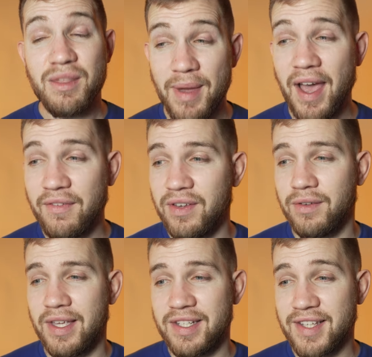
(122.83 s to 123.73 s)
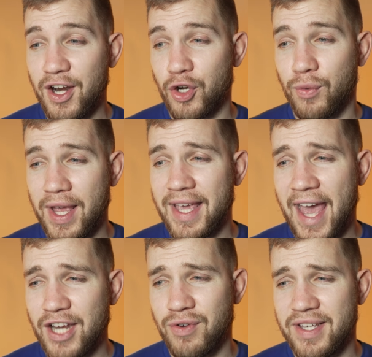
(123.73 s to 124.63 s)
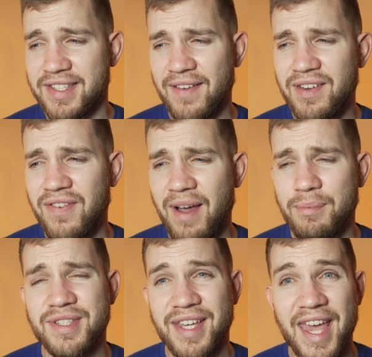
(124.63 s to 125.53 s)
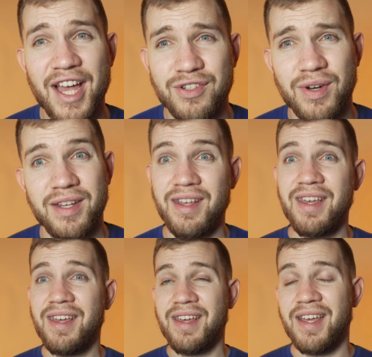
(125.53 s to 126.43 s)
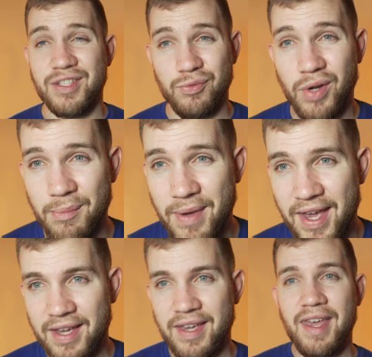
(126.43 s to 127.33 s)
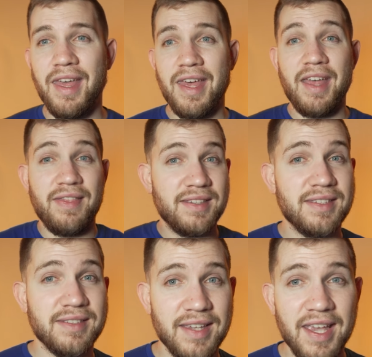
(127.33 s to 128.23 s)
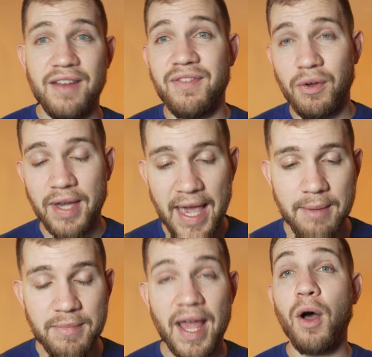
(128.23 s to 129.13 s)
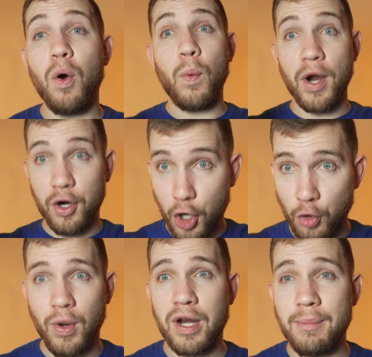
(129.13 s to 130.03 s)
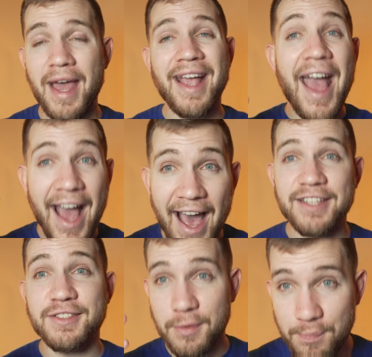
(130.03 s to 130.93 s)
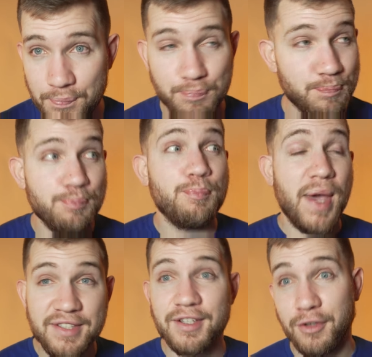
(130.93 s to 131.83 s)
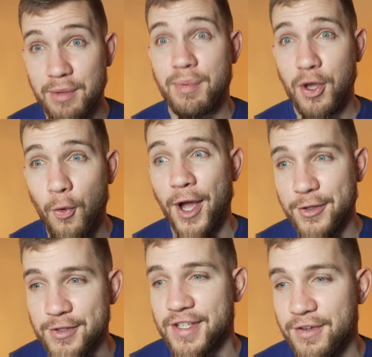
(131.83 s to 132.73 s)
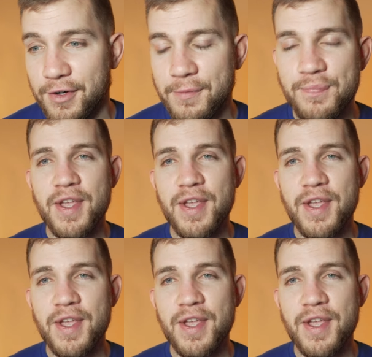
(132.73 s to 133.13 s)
of the backfield, and he's got a great catch rate, seventy-five percent catch rate as a running back. And this is the N F L game now where a running back has to basically be a wide receiver.